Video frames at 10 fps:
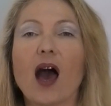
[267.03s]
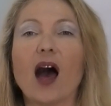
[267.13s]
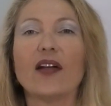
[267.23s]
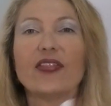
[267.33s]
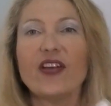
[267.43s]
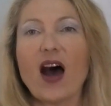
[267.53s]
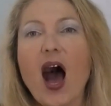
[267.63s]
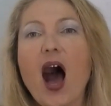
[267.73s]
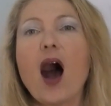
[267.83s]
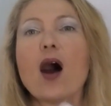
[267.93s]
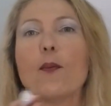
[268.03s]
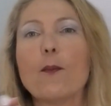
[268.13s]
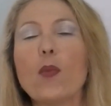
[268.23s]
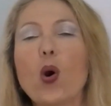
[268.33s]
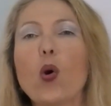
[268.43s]
the
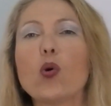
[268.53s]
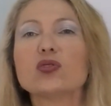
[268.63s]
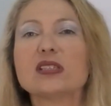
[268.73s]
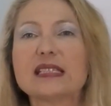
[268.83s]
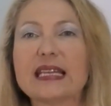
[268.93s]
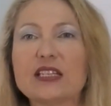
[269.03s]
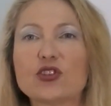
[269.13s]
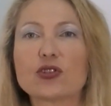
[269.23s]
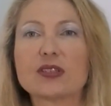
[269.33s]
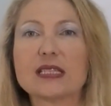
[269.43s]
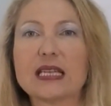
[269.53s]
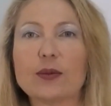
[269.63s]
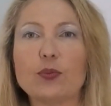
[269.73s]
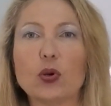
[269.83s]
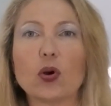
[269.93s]
most
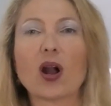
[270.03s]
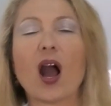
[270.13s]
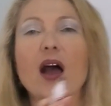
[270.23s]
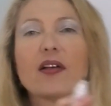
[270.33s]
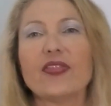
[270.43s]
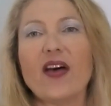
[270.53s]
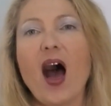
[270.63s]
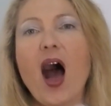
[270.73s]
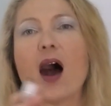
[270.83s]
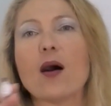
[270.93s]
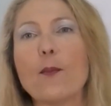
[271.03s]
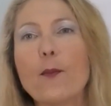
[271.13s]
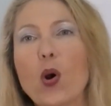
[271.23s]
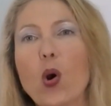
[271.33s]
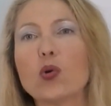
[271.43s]
interesting book, the
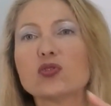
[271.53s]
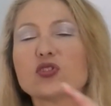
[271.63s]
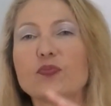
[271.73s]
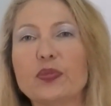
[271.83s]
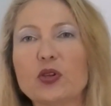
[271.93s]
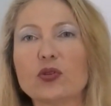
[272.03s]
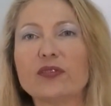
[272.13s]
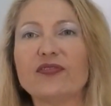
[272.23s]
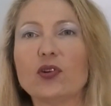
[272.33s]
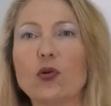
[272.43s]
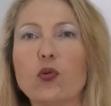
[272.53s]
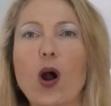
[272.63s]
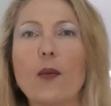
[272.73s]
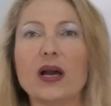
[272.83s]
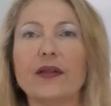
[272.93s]
most beautiful
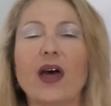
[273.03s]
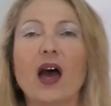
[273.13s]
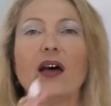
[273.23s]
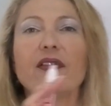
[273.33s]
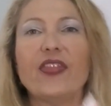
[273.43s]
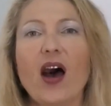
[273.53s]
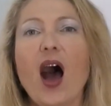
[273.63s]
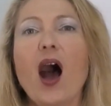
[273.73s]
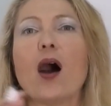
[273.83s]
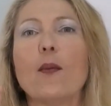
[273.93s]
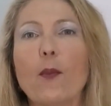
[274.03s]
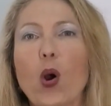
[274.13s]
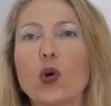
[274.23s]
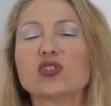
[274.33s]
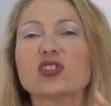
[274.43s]
woman, the
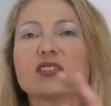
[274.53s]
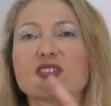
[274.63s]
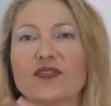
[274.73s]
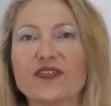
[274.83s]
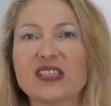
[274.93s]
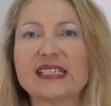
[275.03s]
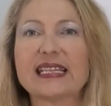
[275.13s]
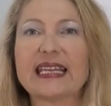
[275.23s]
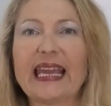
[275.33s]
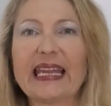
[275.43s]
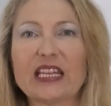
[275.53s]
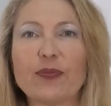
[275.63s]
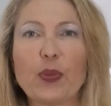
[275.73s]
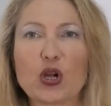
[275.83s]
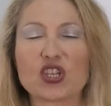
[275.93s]
most
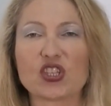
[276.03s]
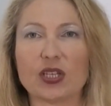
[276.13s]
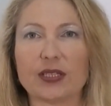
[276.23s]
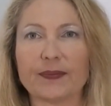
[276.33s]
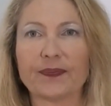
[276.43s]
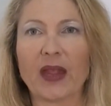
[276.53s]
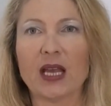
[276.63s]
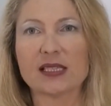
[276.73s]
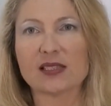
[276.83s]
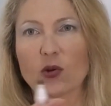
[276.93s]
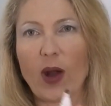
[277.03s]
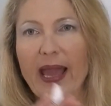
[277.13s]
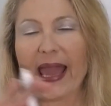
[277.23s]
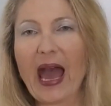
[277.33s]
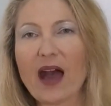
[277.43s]
sophisticated person. So I
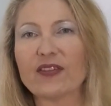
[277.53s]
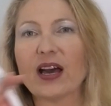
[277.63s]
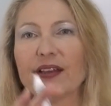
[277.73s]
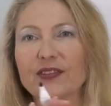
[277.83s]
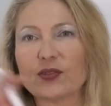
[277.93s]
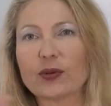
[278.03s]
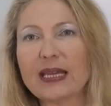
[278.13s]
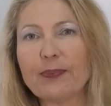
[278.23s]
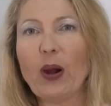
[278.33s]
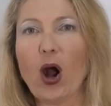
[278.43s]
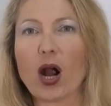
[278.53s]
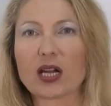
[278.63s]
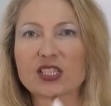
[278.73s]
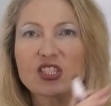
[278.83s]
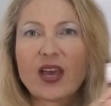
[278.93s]
have 3
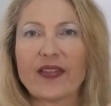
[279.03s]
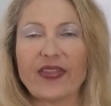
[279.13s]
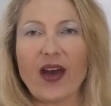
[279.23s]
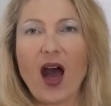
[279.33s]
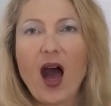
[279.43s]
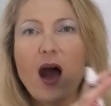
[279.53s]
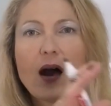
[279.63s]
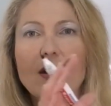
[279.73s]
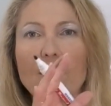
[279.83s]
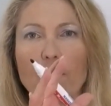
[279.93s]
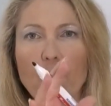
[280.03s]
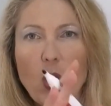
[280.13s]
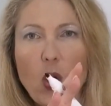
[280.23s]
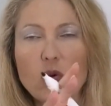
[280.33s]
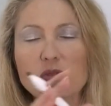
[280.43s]
parts, the
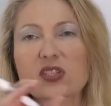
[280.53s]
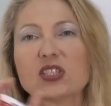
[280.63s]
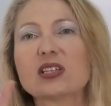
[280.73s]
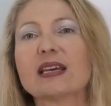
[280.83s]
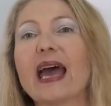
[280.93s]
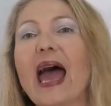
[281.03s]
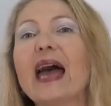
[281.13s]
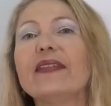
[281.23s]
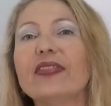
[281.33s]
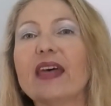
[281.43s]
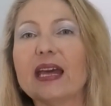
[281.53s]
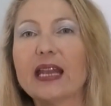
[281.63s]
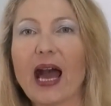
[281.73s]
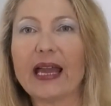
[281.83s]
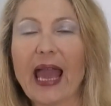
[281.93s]
most, and then
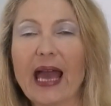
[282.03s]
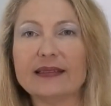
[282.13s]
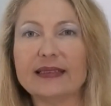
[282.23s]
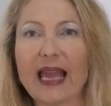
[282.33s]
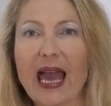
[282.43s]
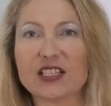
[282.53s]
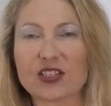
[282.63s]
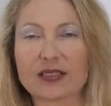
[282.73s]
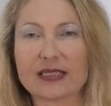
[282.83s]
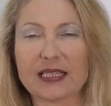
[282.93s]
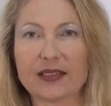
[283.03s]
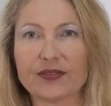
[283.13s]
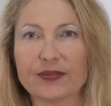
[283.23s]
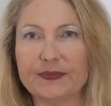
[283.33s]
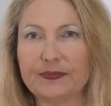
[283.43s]
I add the
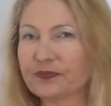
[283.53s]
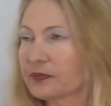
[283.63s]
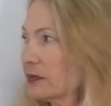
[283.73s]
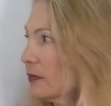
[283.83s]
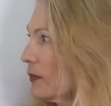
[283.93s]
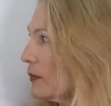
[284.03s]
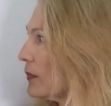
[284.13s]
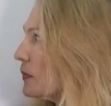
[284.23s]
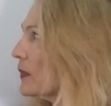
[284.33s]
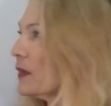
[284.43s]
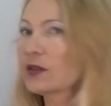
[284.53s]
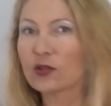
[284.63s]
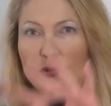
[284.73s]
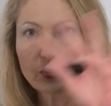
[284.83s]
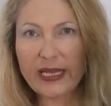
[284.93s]
adjective.
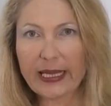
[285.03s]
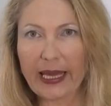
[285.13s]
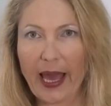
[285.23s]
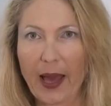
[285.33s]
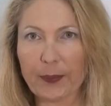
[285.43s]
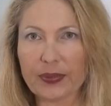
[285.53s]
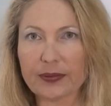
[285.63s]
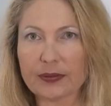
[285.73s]
To recap,